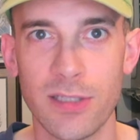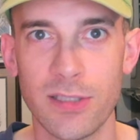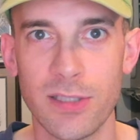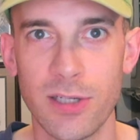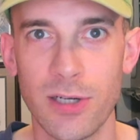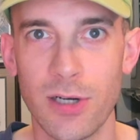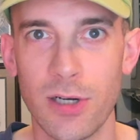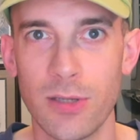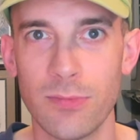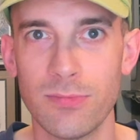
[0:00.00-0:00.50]

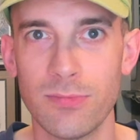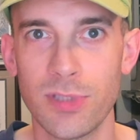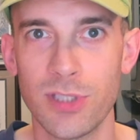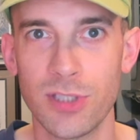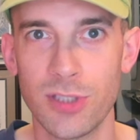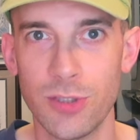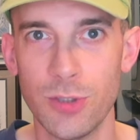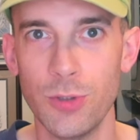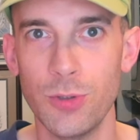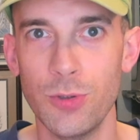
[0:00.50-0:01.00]
term,
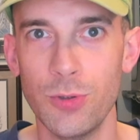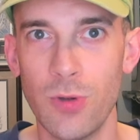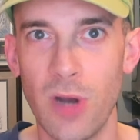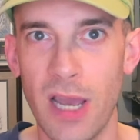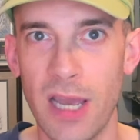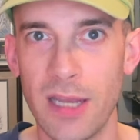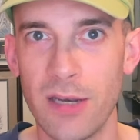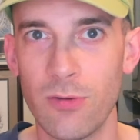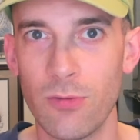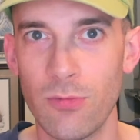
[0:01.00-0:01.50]
Sioux
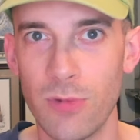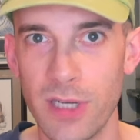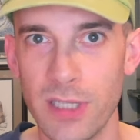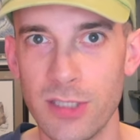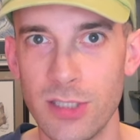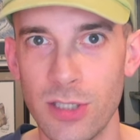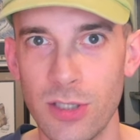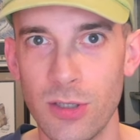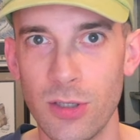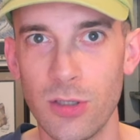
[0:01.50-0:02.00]
and
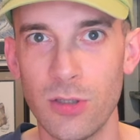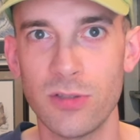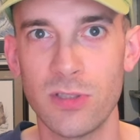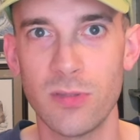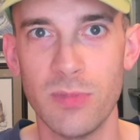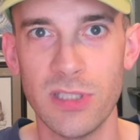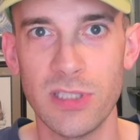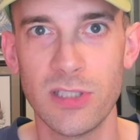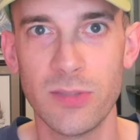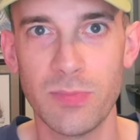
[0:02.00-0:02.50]
regional
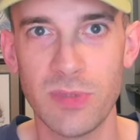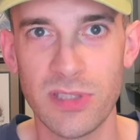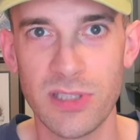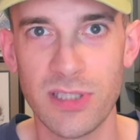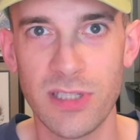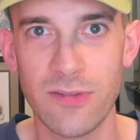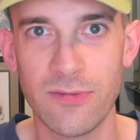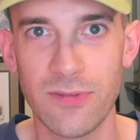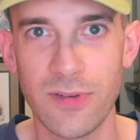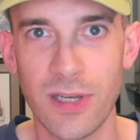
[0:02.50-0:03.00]
to be
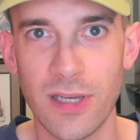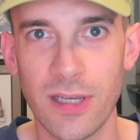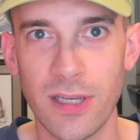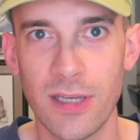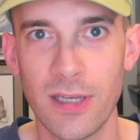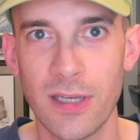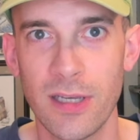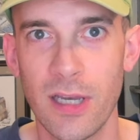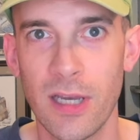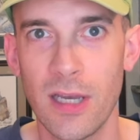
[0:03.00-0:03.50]

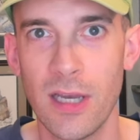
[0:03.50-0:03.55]
specific,